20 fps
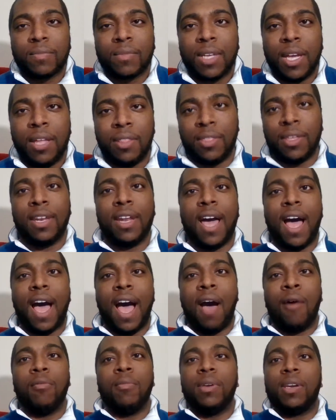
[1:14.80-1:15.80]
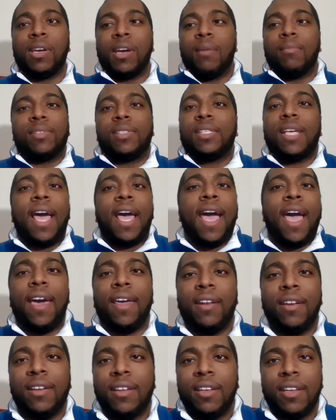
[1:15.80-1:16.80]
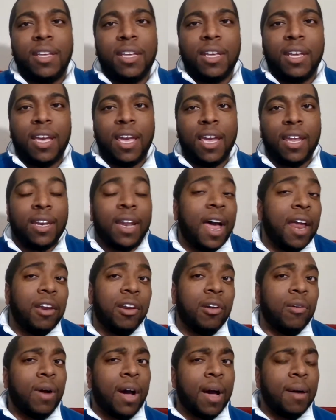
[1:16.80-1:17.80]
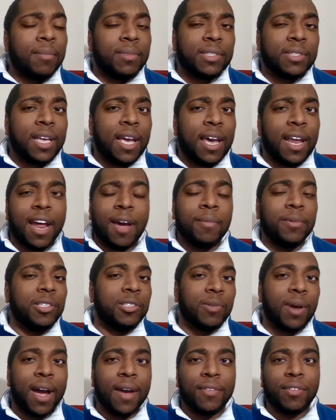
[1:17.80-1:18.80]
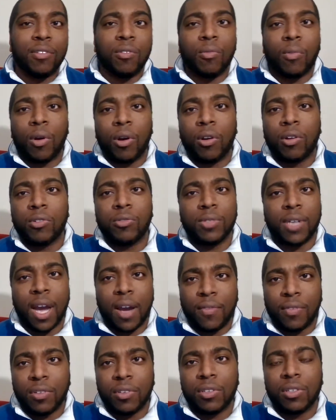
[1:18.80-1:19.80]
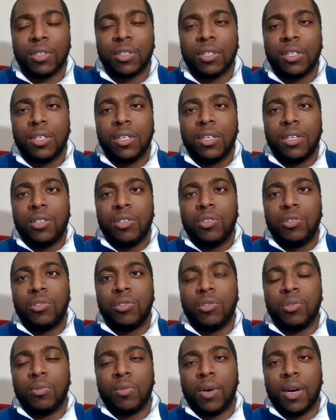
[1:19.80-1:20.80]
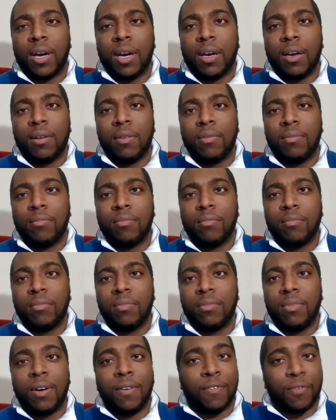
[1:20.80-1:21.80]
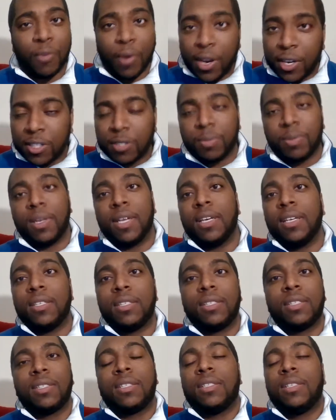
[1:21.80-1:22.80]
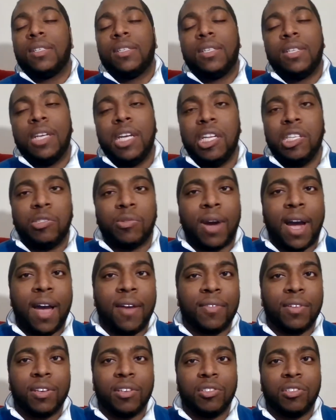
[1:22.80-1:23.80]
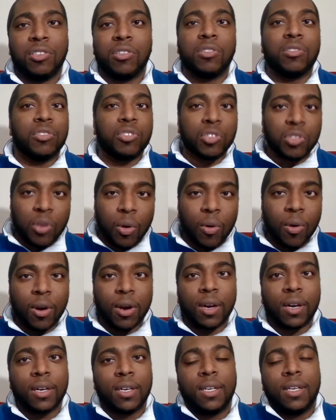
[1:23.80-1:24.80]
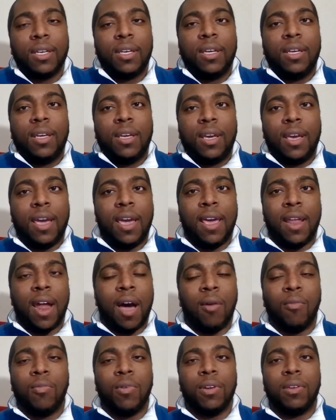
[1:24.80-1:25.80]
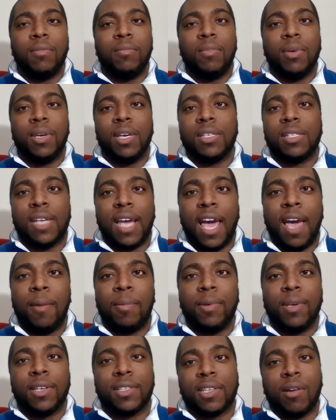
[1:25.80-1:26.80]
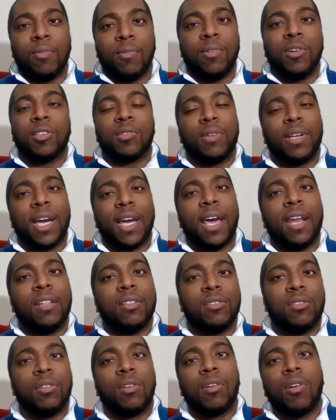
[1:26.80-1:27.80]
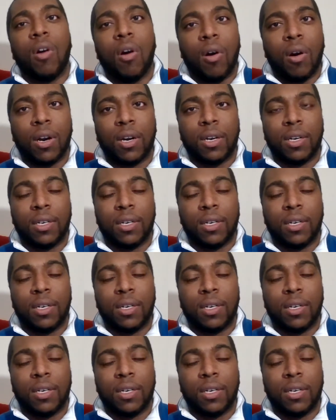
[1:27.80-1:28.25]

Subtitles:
And then I would become sad and not know why I'm sad. I'd be driving to work or driving to a friend's place, driving to the store, and I wouldn't be as happy as I was when I got into the car.